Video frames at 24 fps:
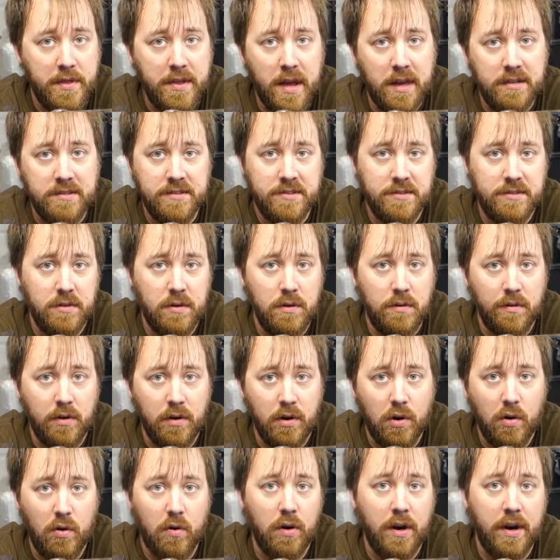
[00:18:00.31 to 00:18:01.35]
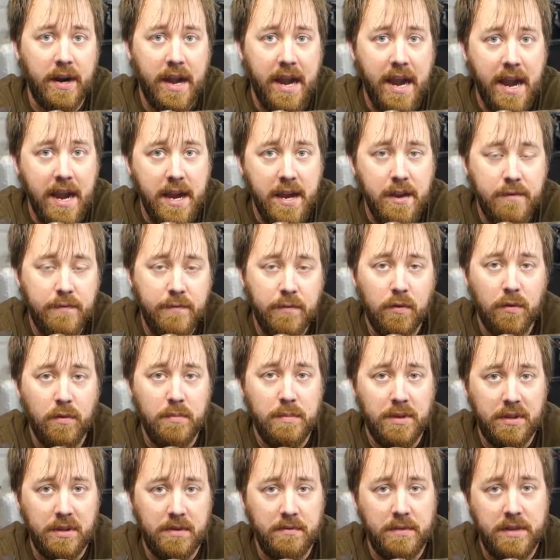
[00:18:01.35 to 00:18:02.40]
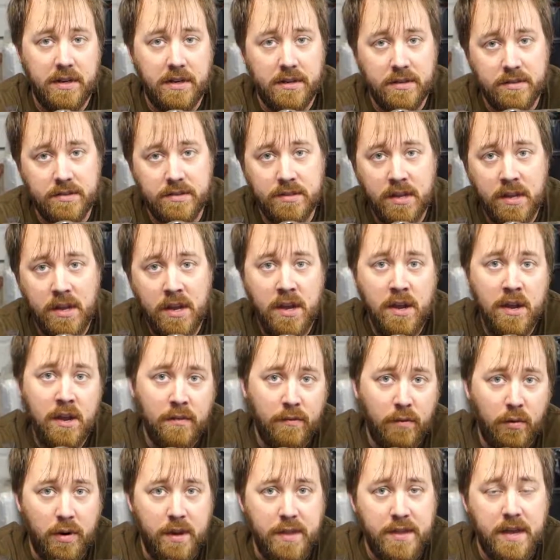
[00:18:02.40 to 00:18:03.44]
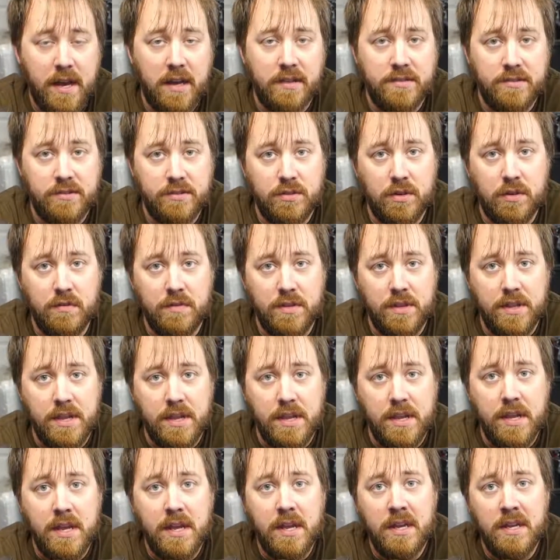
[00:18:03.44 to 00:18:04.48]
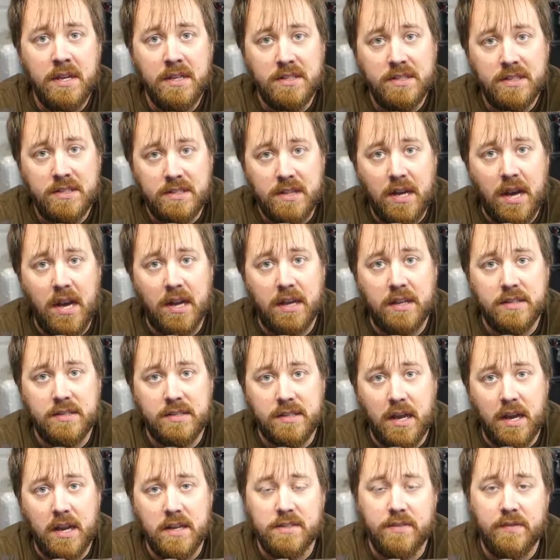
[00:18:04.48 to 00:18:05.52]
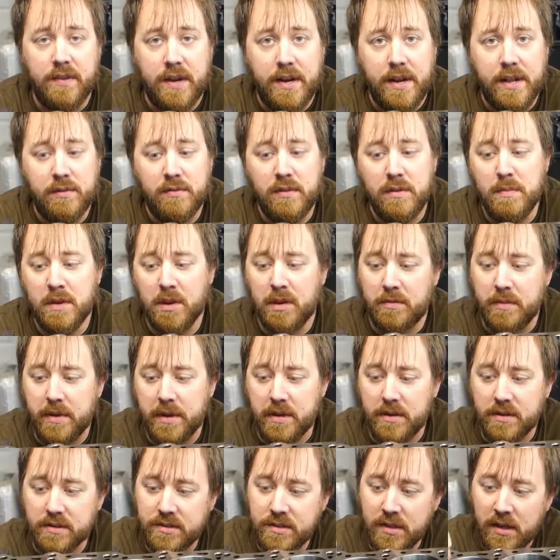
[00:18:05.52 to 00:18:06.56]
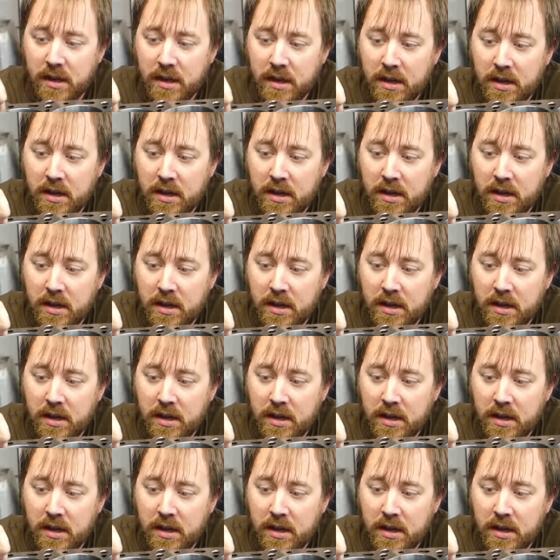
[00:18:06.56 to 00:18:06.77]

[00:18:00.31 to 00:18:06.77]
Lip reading: thousandths over, or 84 millimeters. 40 thousandths over the stock size of 83 millimeters.